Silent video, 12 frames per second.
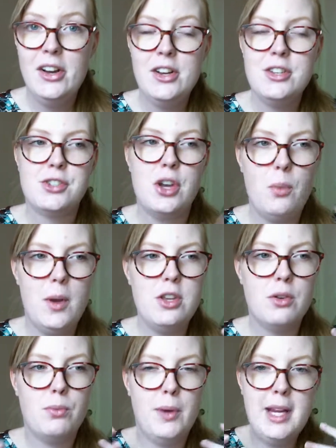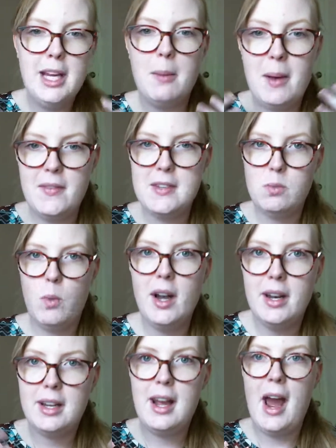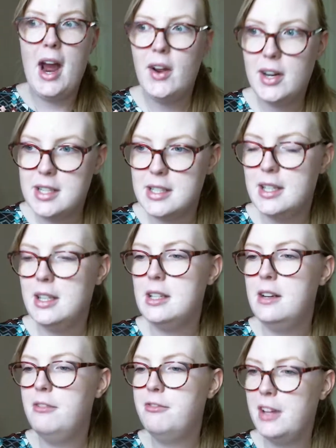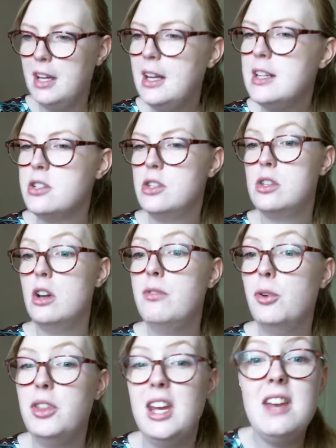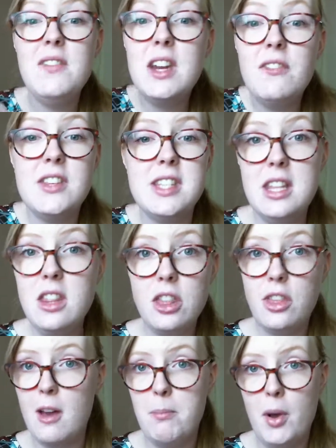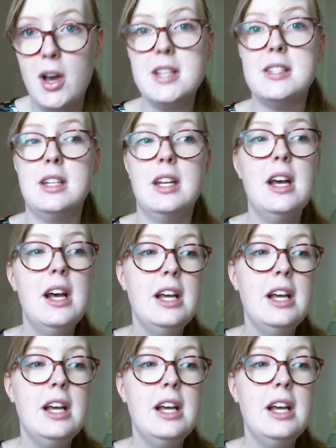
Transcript: so when you're reading about this one character, their feelings and so forth, even if it's in the third person,